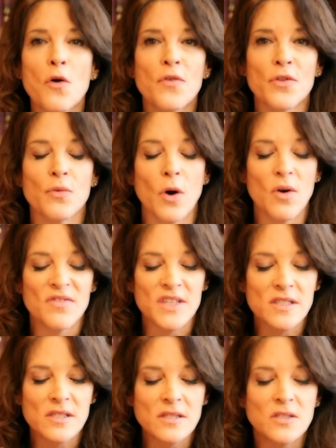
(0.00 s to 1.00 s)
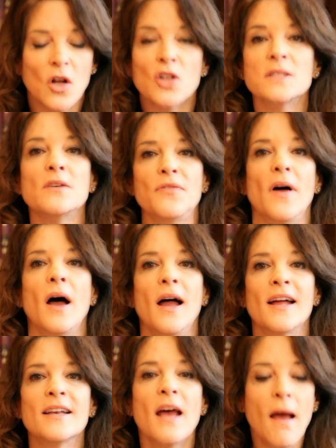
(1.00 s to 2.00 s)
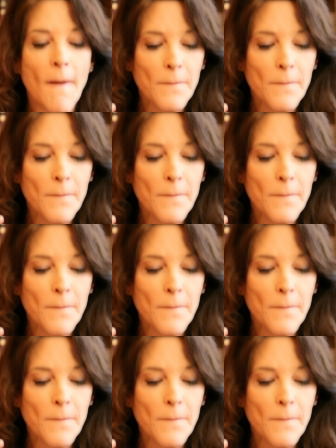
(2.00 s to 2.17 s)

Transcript: overthrow of the stultified